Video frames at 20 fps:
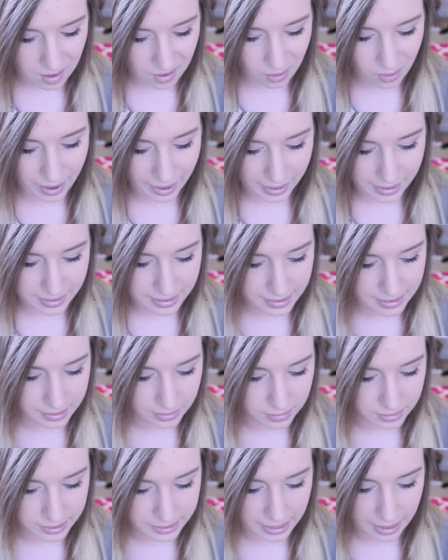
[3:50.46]
Or I could
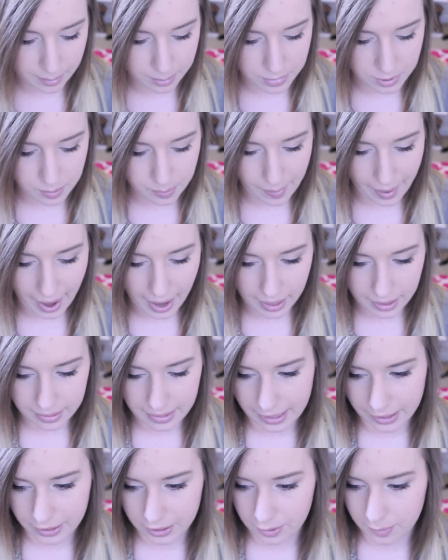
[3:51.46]
steal Sam's back,
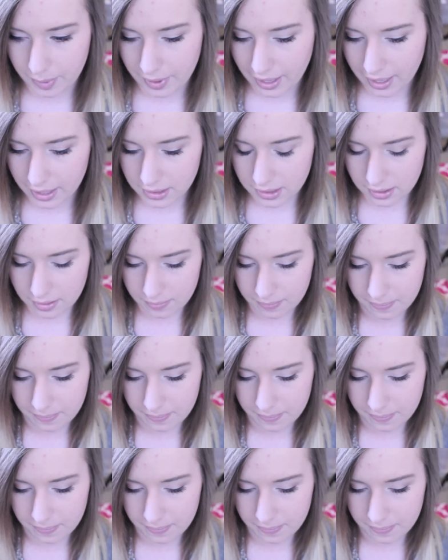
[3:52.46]
that could be it.